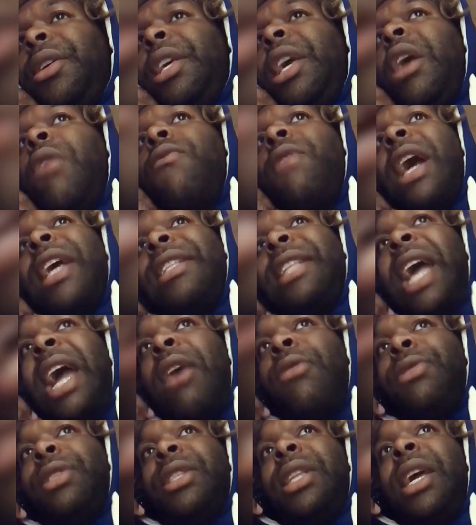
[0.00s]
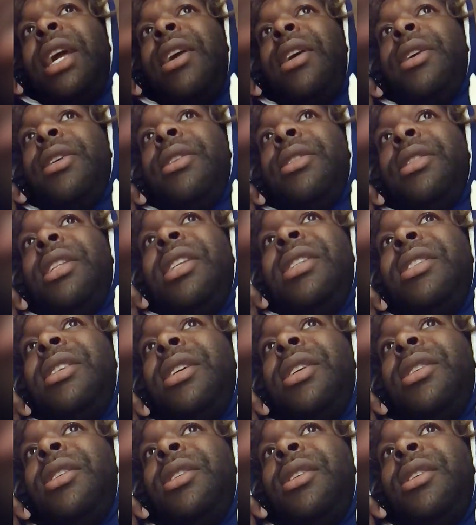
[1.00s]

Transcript: Yeah, I'm right downstairs. This